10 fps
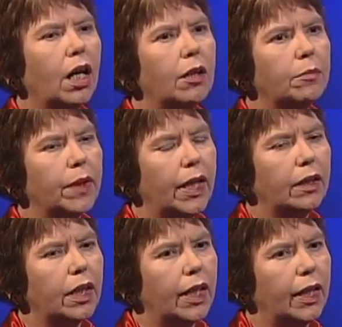Um,
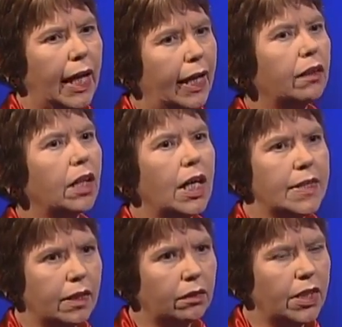and and
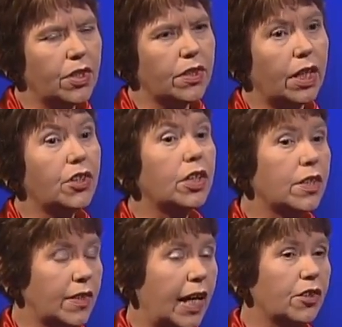analyzing
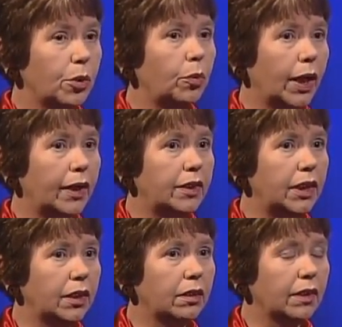legislation is actually what I
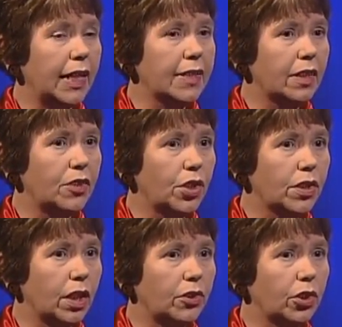did in the last
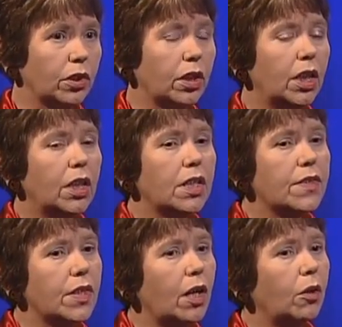legislature.
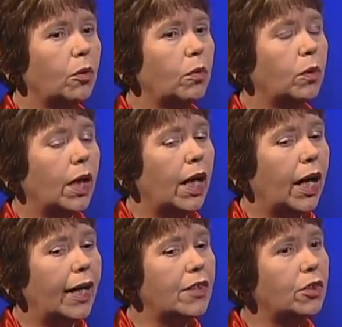Mm-hmm. So
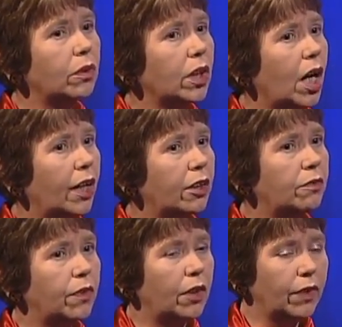I do a lot
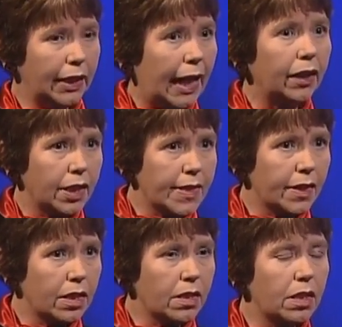of of
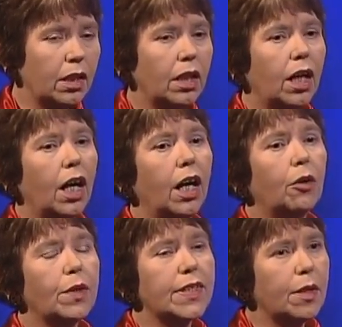analysis.
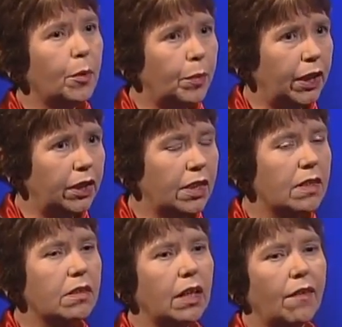Uh, with some
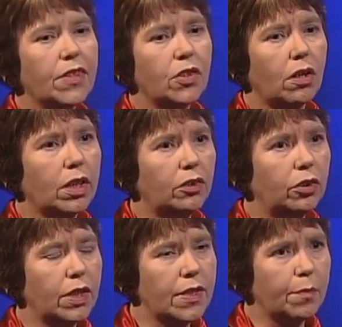opinions. I've started
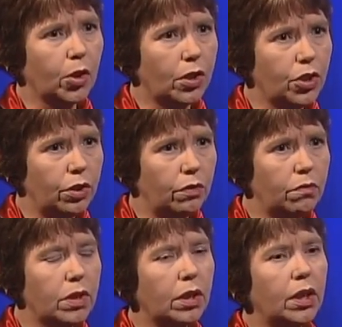doing some
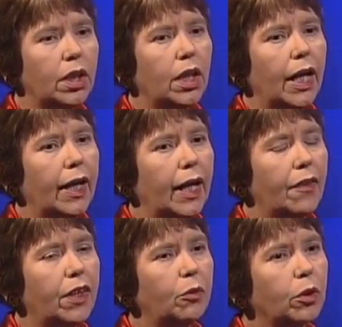cartoons, and
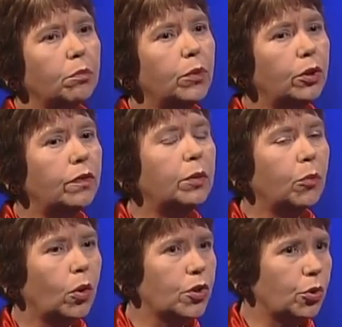I think we're
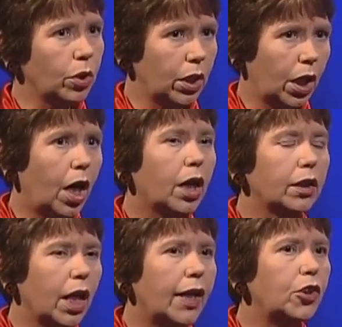moving more toward an
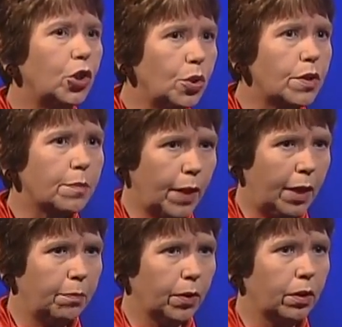online
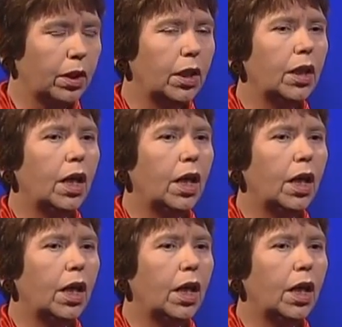newspaper